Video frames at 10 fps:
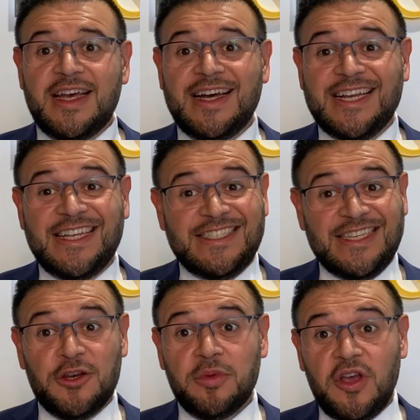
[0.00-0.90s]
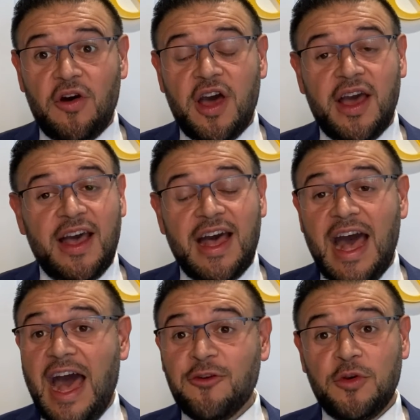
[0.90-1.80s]
considerably higher,
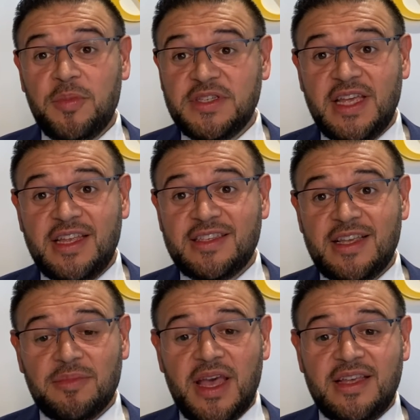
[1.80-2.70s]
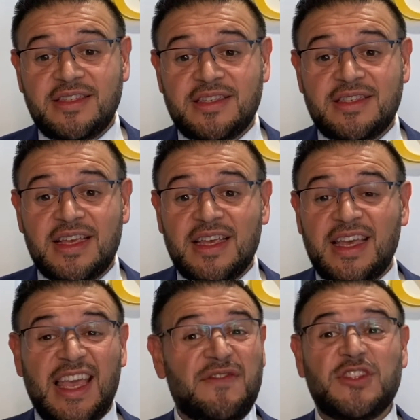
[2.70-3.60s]
100% in some cases,
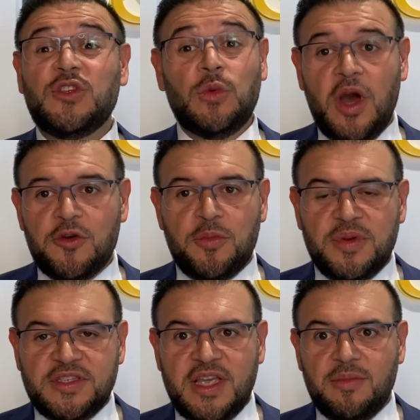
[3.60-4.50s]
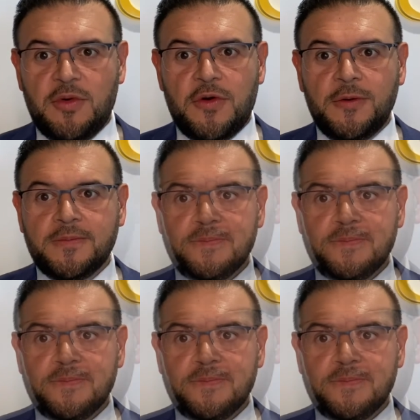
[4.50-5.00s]
even 200% more.